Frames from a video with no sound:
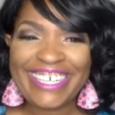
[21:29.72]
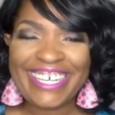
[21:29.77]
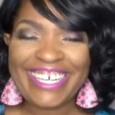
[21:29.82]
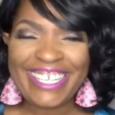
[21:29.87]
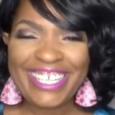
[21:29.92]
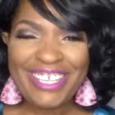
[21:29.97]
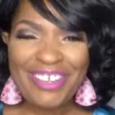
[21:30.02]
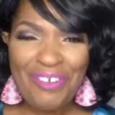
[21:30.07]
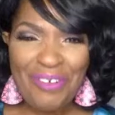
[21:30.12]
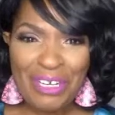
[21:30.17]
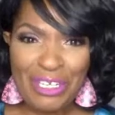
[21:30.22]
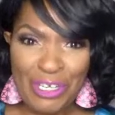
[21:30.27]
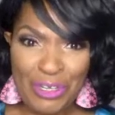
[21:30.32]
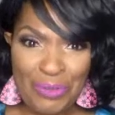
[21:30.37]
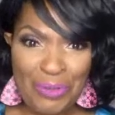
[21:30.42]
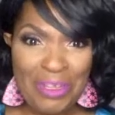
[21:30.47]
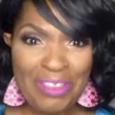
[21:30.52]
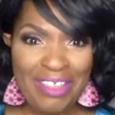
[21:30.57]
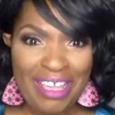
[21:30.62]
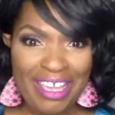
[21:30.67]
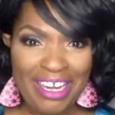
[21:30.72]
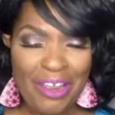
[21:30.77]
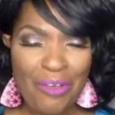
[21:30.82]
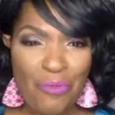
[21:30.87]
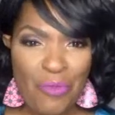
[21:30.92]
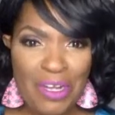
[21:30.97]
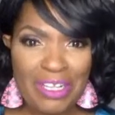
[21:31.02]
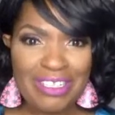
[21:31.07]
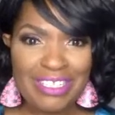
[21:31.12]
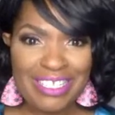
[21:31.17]
You were doing that at
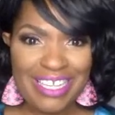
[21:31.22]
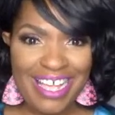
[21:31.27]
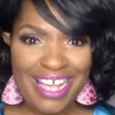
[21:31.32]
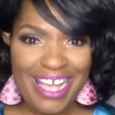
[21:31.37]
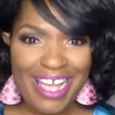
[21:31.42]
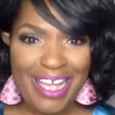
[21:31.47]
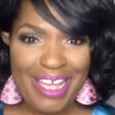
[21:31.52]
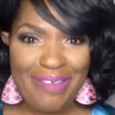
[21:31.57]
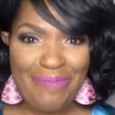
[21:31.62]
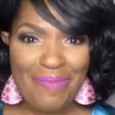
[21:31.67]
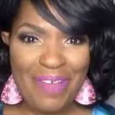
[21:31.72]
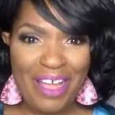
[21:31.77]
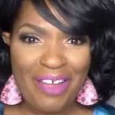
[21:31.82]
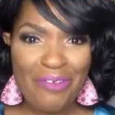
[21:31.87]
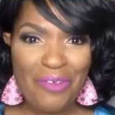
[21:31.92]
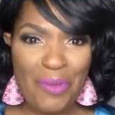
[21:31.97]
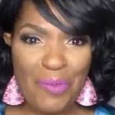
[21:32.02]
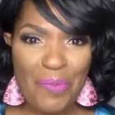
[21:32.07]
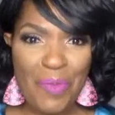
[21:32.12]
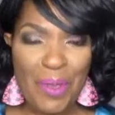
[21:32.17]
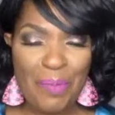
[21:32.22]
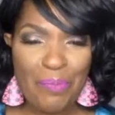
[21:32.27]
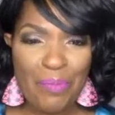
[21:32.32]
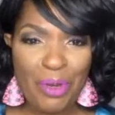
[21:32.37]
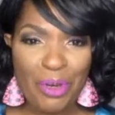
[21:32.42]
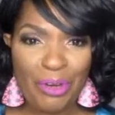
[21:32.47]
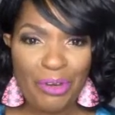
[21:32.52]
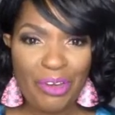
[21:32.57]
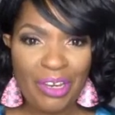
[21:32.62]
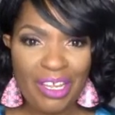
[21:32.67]
one time, I
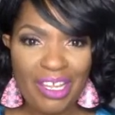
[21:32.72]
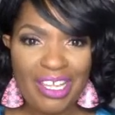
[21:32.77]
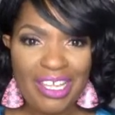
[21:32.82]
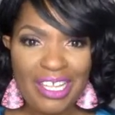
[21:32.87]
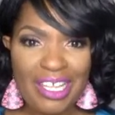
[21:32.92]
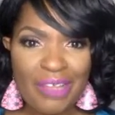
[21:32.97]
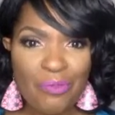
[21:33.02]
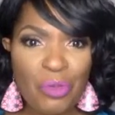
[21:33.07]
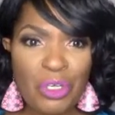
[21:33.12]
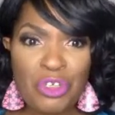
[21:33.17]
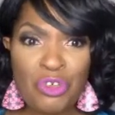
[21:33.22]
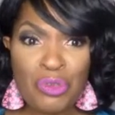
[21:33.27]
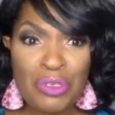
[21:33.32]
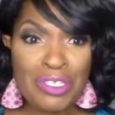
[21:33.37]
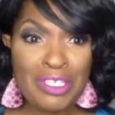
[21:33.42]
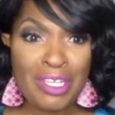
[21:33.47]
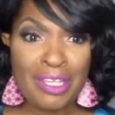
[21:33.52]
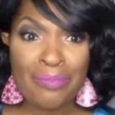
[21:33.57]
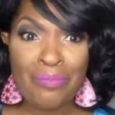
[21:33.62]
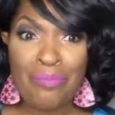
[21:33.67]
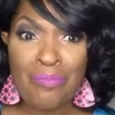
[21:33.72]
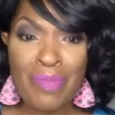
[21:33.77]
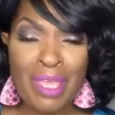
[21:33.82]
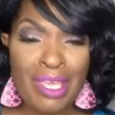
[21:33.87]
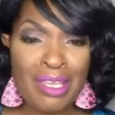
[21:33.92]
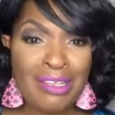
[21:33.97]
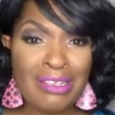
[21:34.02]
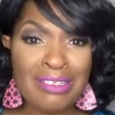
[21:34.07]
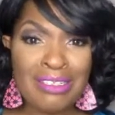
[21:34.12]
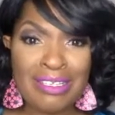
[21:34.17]
remember, which was
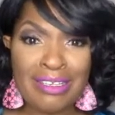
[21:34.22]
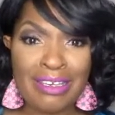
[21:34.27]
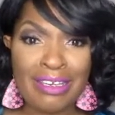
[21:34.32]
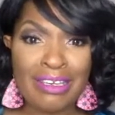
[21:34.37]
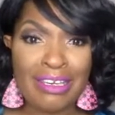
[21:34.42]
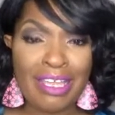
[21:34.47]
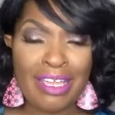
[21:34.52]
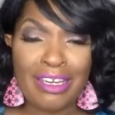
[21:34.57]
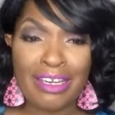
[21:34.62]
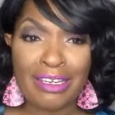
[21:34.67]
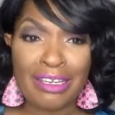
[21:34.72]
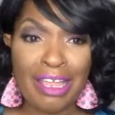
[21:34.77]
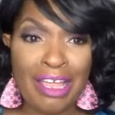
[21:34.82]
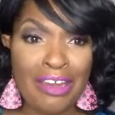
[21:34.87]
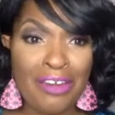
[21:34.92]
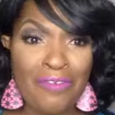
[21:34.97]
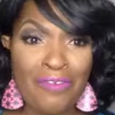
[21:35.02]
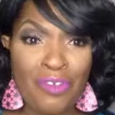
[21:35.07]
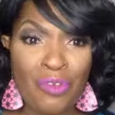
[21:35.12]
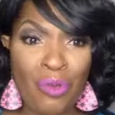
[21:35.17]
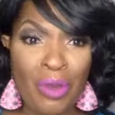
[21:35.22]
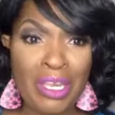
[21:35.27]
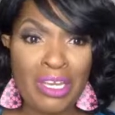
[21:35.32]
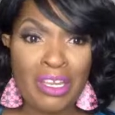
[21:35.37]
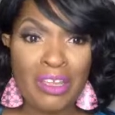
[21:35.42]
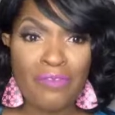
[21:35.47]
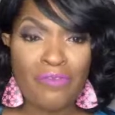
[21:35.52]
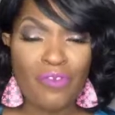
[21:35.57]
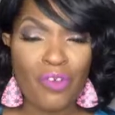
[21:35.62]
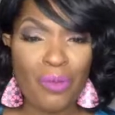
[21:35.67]
amazing and a lot of great
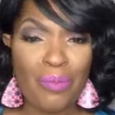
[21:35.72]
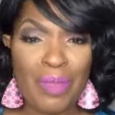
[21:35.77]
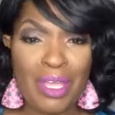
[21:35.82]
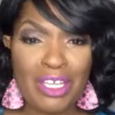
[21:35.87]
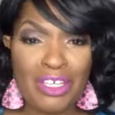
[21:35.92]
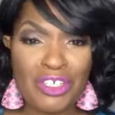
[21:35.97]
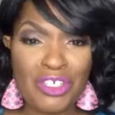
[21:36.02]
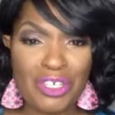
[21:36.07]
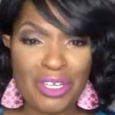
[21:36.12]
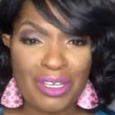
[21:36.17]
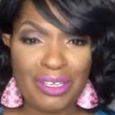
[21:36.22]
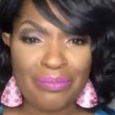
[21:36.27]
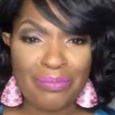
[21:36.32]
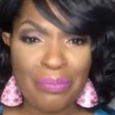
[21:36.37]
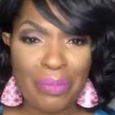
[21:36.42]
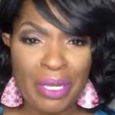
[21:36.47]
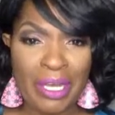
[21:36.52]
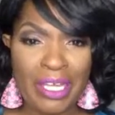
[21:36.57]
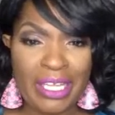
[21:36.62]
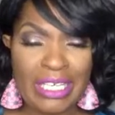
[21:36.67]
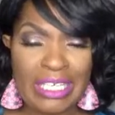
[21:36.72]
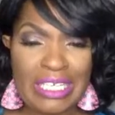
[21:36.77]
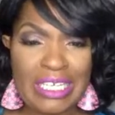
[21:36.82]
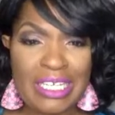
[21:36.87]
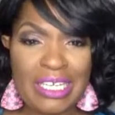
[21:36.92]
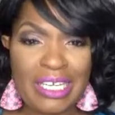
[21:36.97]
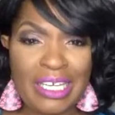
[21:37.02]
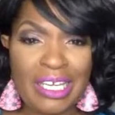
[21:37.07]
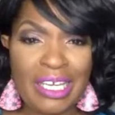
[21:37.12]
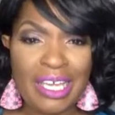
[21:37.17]
information, but
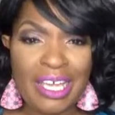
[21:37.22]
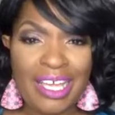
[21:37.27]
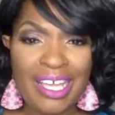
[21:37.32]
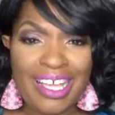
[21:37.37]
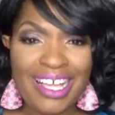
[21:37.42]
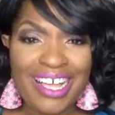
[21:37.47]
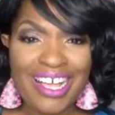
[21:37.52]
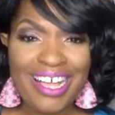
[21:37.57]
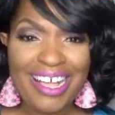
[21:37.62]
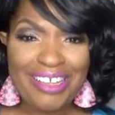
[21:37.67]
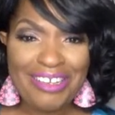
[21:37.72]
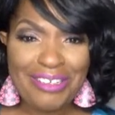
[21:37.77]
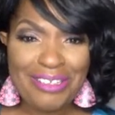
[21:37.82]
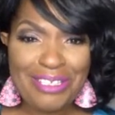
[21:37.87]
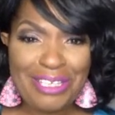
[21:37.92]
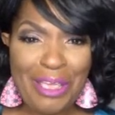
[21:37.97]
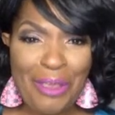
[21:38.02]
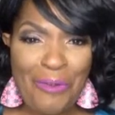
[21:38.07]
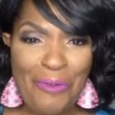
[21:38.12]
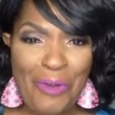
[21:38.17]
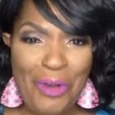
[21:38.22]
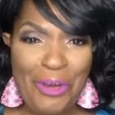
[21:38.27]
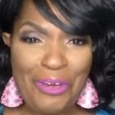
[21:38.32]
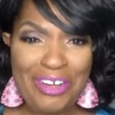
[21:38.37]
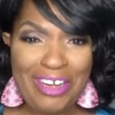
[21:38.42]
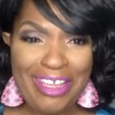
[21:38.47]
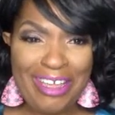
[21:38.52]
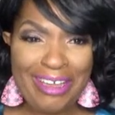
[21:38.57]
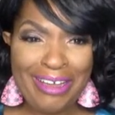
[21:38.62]
how does that work now?